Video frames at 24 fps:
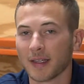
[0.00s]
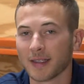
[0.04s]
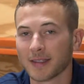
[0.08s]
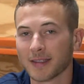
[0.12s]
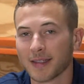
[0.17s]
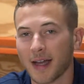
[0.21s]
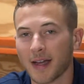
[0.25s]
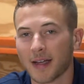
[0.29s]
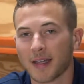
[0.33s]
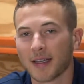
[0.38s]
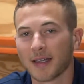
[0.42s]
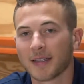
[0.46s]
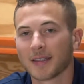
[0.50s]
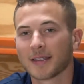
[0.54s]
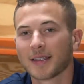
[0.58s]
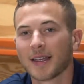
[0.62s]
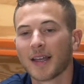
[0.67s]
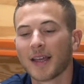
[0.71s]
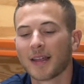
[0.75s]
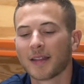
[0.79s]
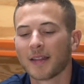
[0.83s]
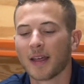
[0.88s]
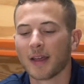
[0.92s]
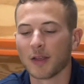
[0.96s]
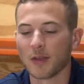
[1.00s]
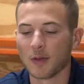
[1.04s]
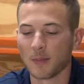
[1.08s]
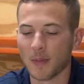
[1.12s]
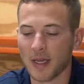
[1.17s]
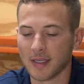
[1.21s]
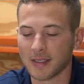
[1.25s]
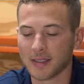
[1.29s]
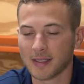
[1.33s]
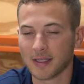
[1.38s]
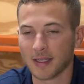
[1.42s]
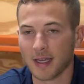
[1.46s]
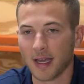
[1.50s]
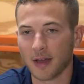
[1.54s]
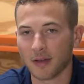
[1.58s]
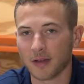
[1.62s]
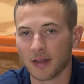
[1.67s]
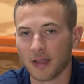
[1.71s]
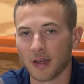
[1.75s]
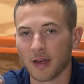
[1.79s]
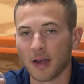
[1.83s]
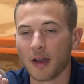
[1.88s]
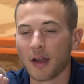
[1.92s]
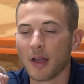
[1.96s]
sockets that you may see
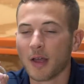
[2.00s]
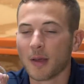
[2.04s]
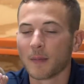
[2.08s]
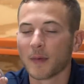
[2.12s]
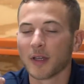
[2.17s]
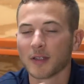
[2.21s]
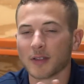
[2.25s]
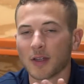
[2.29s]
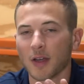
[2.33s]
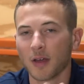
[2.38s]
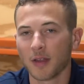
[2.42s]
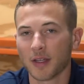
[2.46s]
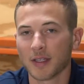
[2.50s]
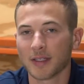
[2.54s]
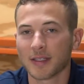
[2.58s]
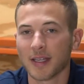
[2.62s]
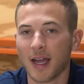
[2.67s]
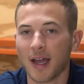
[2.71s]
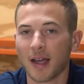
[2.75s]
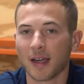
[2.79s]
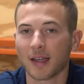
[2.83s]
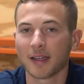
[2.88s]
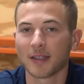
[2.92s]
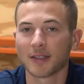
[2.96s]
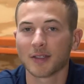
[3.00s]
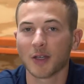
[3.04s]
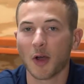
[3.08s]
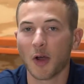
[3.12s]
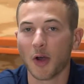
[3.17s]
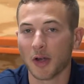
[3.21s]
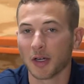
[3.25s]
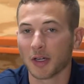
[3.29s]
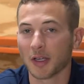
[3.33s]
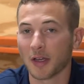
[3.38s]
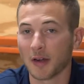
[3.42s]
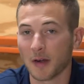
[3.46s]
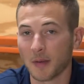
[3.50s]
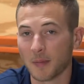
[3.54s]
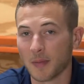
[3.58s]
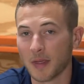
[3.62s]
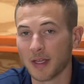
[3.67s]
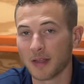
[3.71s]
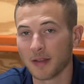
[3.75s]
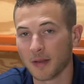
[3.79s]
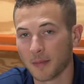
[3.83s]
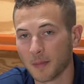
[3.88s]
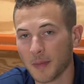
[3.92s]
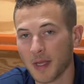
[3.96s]
out there. Because all the sockets aren't going to
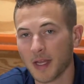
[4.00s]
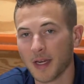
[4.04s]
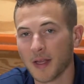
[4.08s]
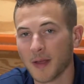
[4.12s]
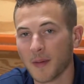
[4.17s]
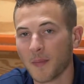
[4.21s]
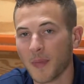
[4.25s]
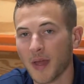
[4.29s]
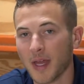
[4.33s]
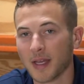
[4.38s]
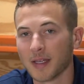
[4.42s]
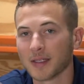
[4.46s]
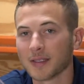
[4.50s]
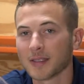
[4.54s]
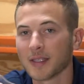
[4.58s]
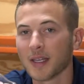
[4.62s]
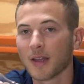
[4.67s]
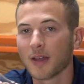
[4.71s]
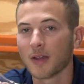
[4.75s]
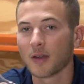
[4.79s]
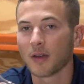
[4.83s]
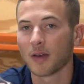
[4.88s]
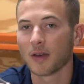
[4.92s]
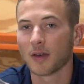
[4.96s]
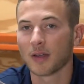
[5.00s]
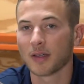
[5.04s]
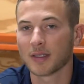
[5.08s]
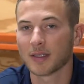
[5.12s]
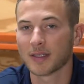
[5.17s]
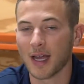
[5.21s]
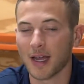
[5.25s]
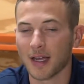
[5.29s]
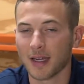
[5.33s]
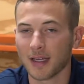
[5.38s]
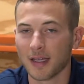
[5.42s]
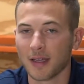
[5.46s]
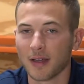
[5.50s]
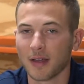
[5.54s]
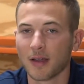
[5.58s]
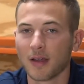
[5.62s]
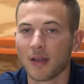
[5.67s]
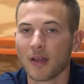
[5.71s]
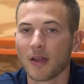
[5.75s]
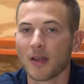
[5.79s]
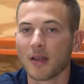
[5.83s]
be the medium base socket